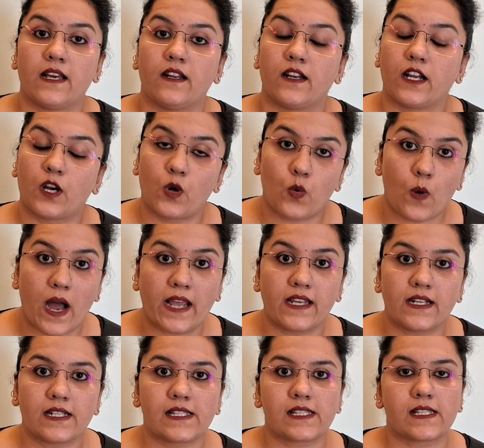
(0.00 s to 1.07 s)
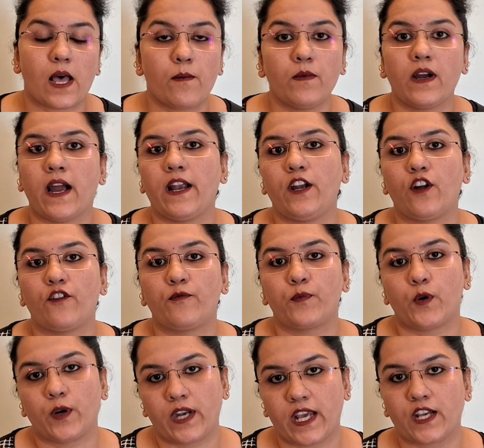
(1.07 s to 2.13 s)
requires some kind of
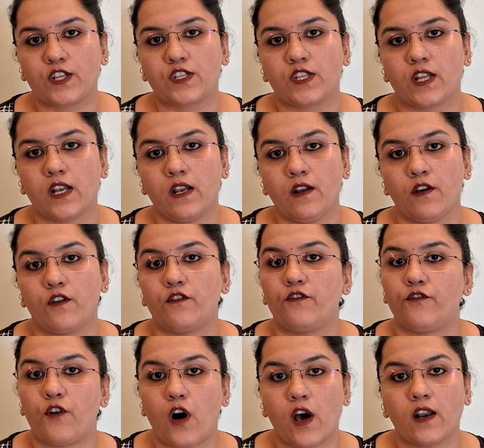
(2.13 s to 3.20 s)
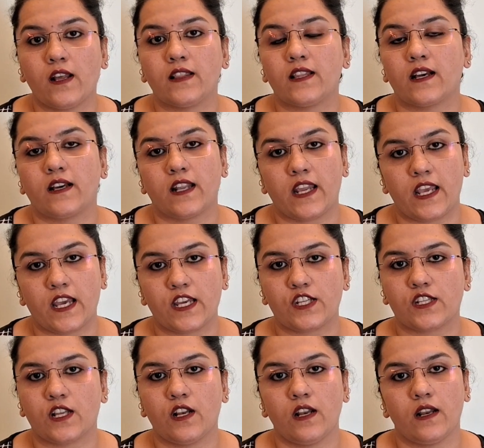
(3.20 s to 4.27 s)
protection for the
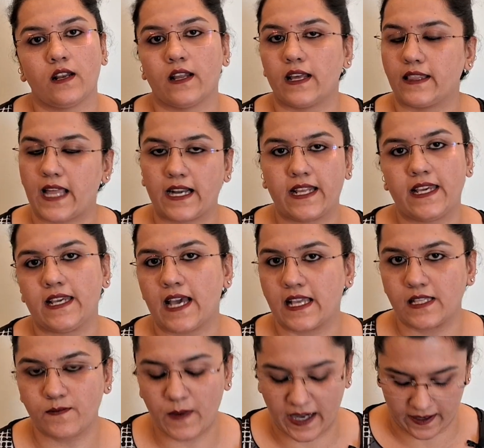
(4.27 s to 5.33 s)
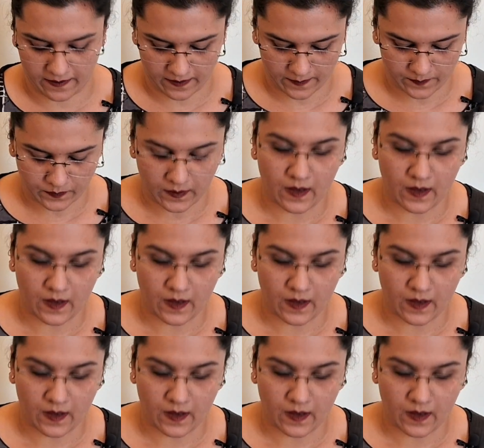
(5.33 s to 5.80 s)
creation that he has made.